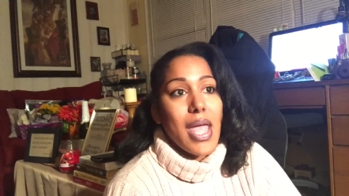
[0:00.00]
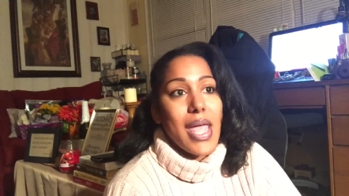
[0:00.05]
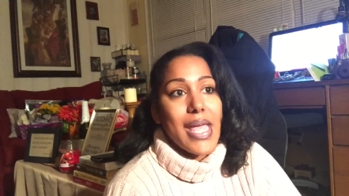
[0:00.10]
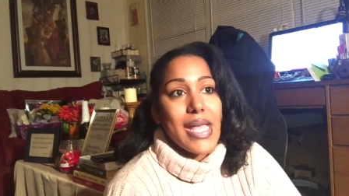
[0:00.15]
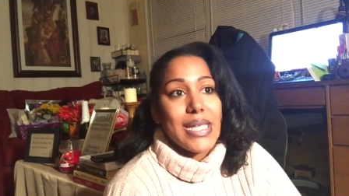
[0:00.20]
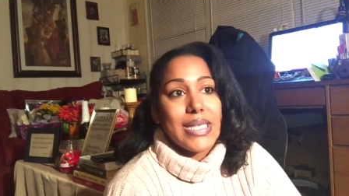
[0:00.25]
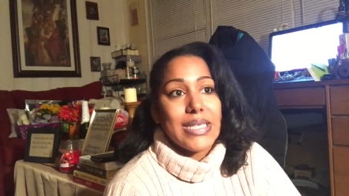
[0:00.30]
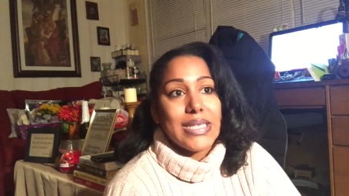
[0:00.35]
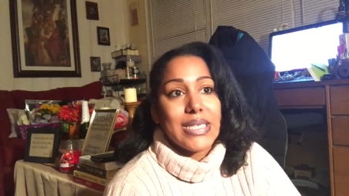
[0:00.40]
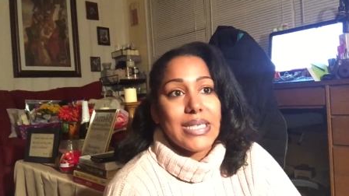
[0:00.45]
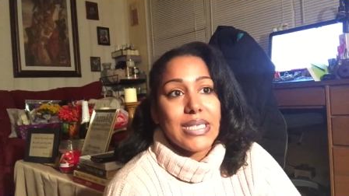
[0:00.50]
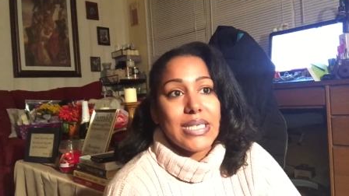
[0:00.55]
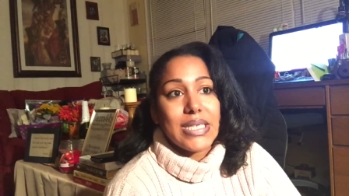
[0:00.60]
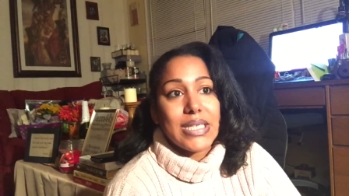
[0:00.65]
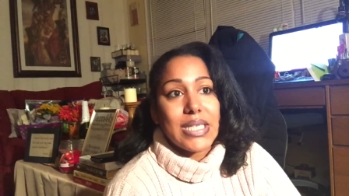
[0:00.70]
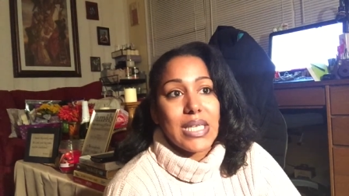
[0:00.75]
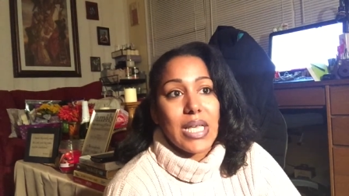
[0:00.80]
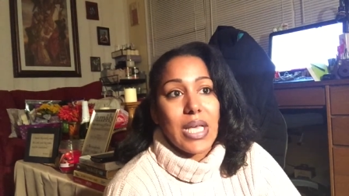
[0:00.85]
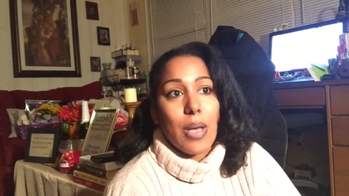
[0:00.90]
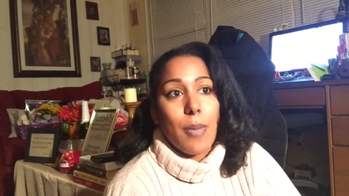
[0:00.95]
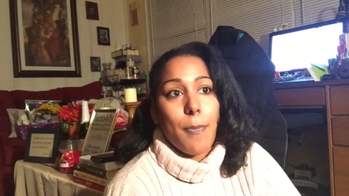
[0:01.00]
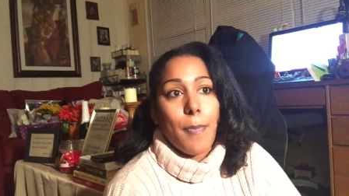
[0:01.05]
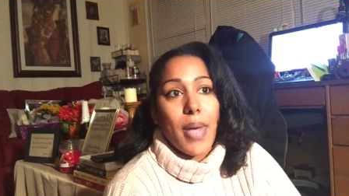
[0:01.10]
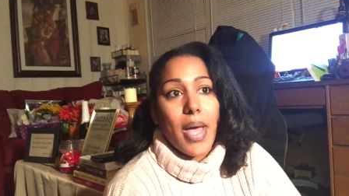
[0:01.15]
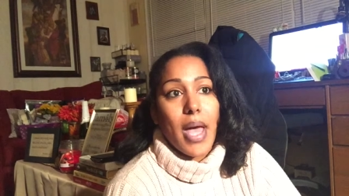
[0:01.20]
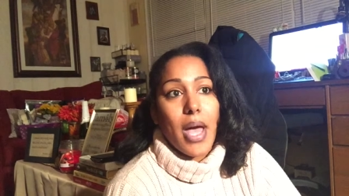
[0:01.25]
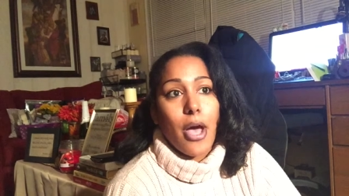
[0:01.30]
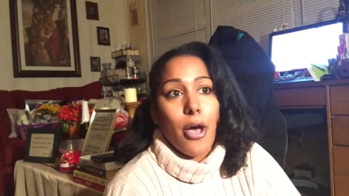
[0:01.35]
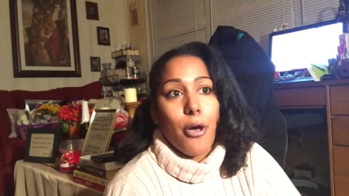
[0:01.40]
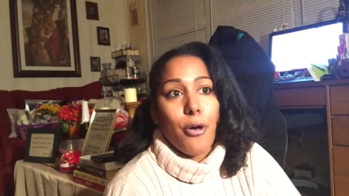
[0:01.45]
it's
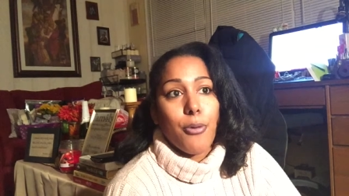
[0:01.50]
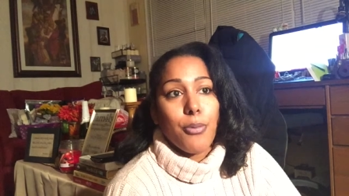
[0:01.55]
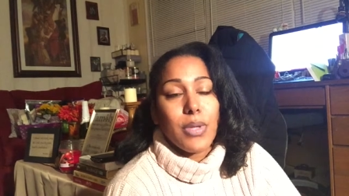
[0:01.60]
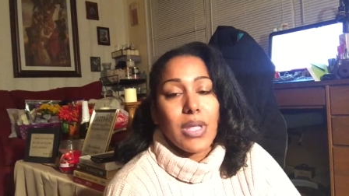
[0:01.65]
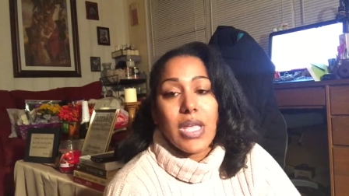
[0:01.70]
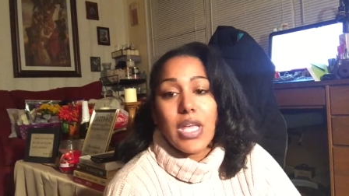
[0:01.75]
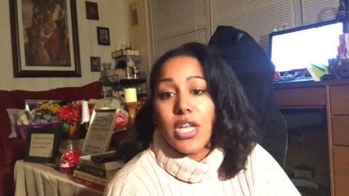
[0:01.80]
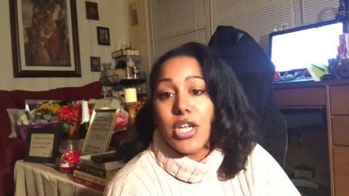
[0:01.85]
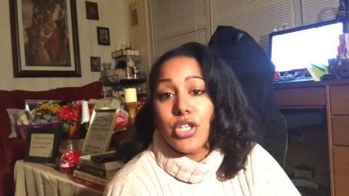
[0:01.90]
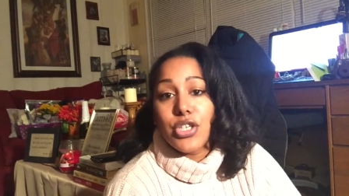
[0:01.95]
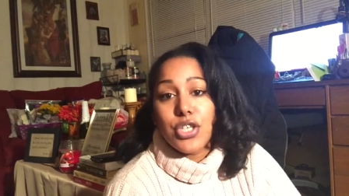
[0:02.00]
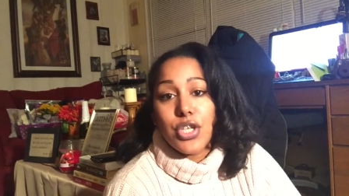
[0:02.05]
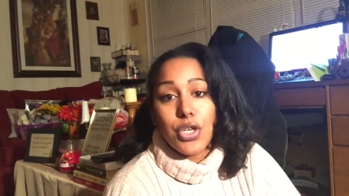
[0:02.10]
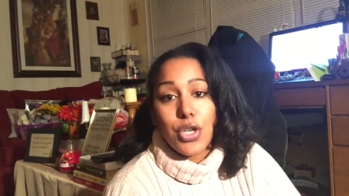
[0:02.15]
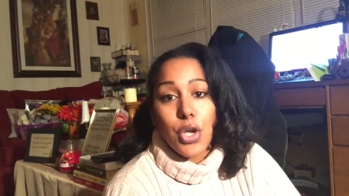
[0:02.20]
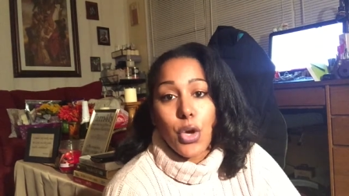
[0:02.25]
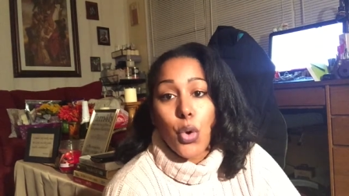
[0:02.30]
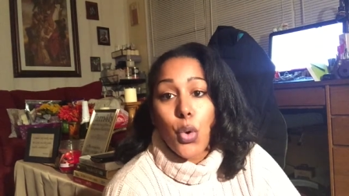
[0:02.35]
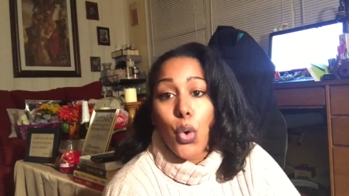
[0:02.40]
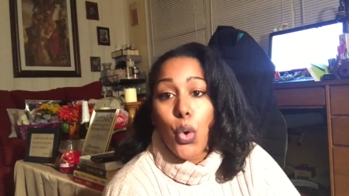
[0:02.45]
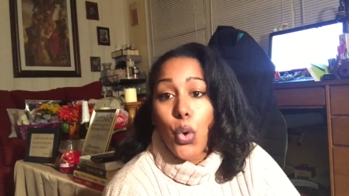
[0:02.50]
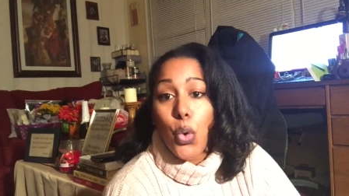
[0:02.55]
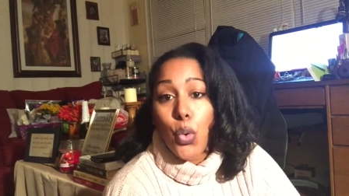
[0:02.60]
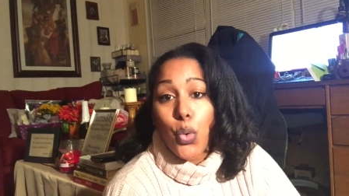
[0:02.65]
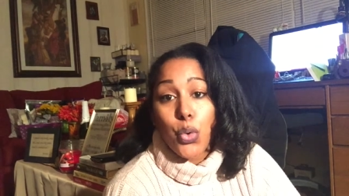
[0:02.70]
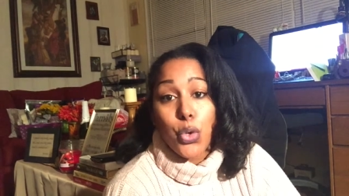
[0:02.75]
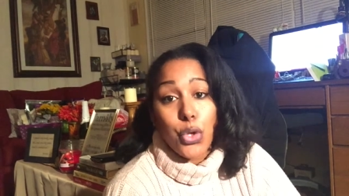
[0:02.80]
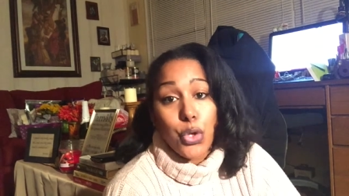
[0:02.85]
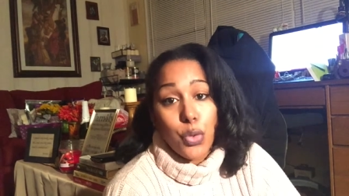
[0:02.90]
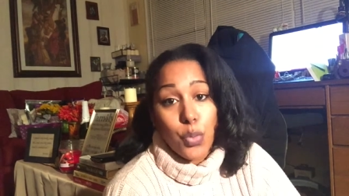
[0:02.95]
about getting to know
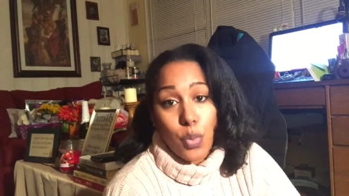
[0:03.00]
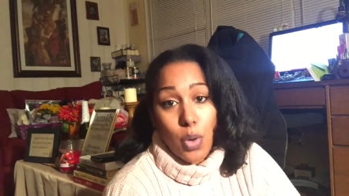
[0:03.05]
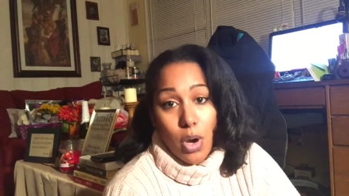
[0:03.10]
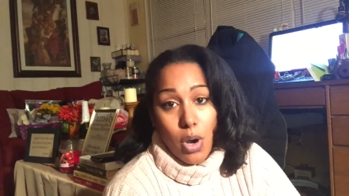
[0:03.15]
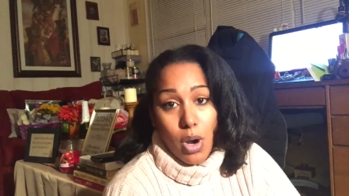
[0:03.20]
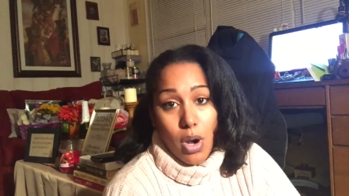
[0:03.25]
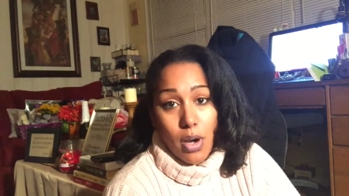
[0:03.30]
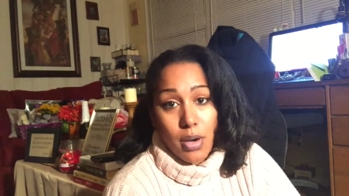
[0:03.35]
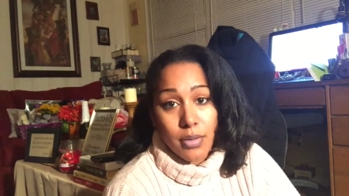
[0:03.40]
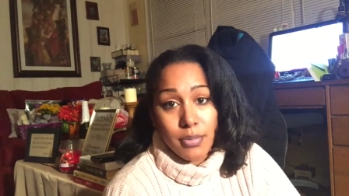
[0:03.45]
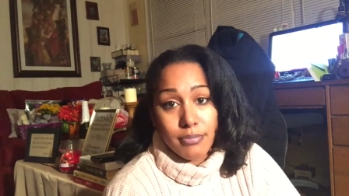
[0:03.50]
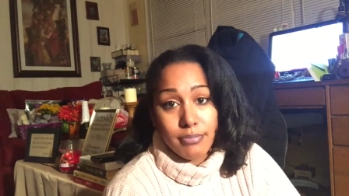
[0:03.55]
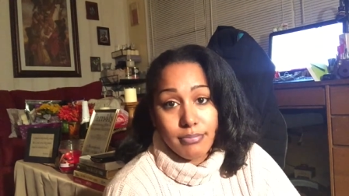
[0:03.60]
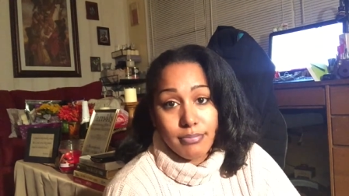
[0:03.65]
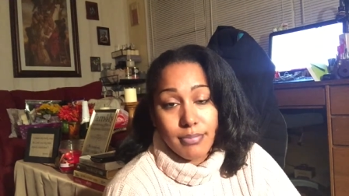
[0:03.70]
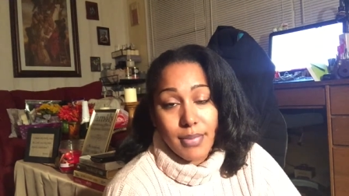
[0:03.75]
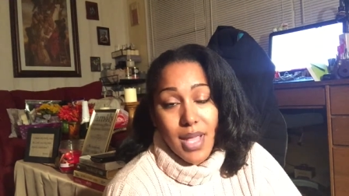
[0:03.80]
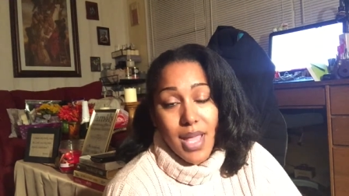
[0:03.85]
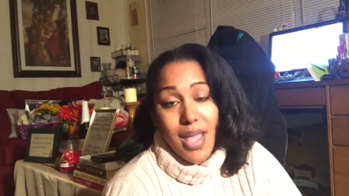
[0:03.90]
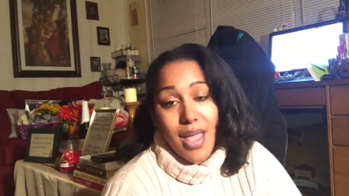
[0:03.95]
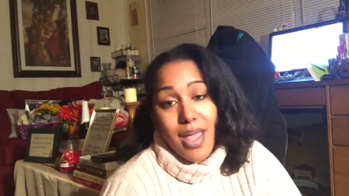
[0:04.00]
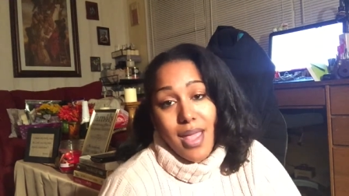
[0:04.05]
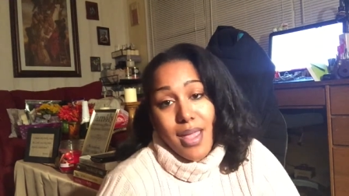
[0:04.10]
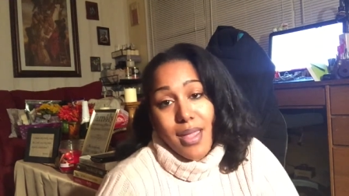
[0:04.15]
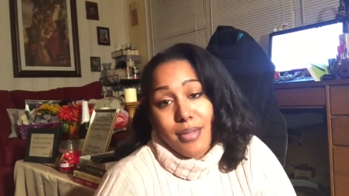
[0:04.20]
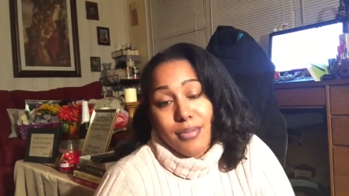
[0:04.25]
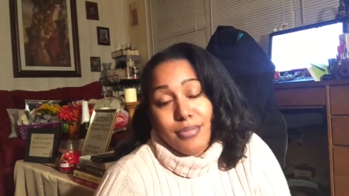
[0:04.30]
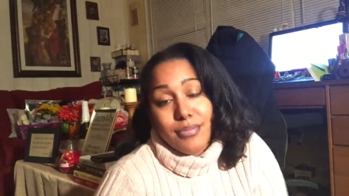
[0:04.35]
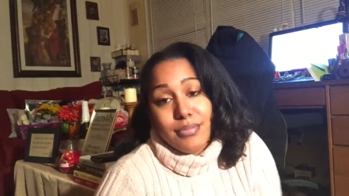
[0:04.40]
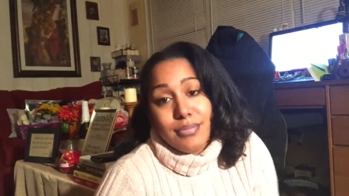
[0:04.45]
who you are
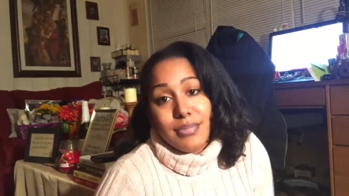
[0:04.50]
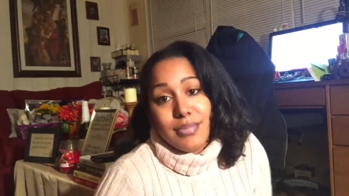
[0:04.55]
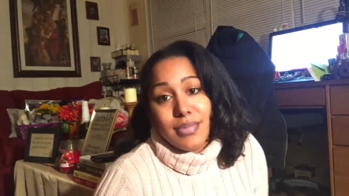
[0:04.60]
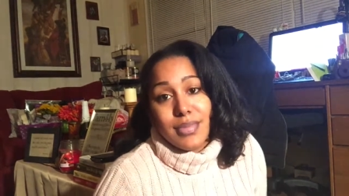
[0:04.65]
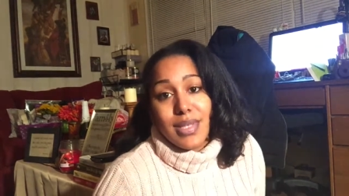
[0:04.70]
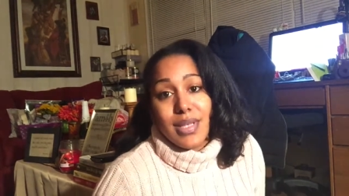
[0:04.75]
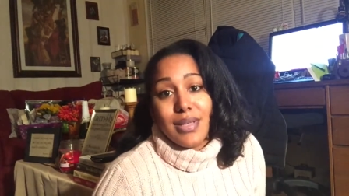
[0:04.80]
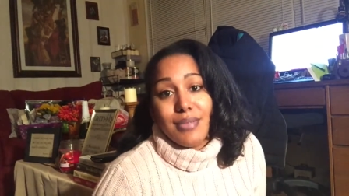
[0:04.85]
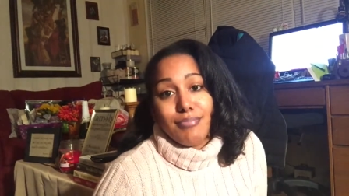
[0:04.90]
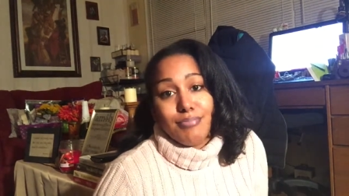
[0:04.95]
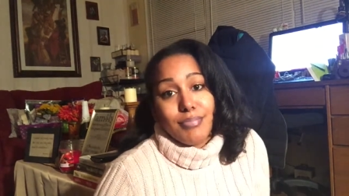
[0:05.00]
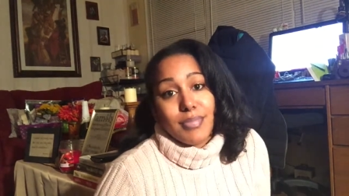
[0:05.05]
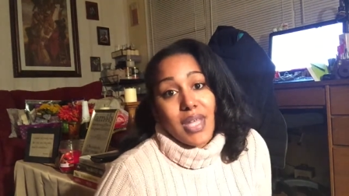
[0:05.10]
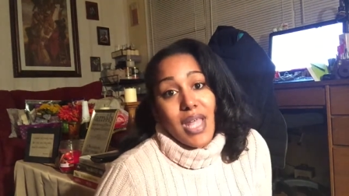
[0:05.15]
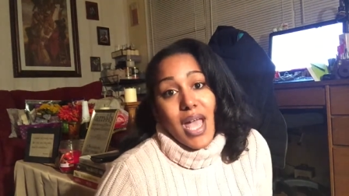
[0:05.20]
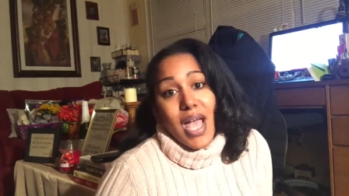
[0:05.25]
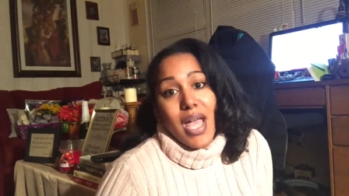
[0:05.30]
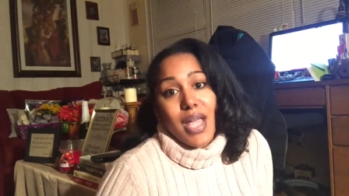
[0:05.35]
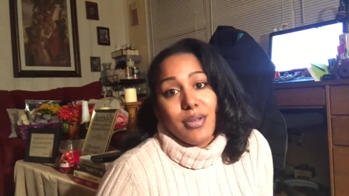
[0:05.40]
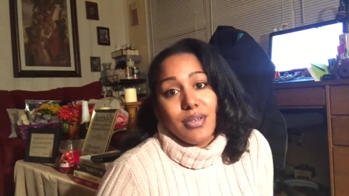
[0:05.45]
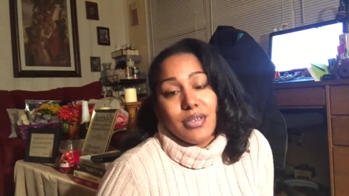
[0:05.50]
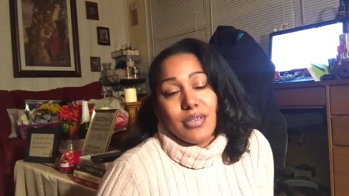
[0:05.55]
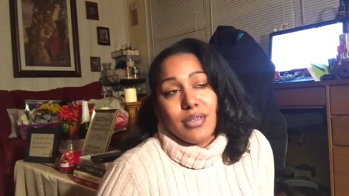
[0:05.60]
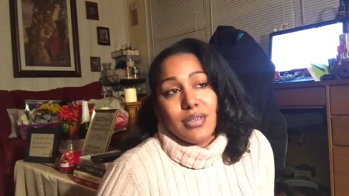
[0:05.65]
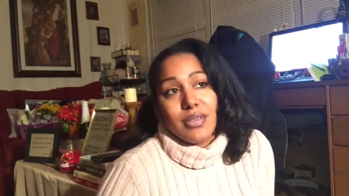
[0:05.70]
and not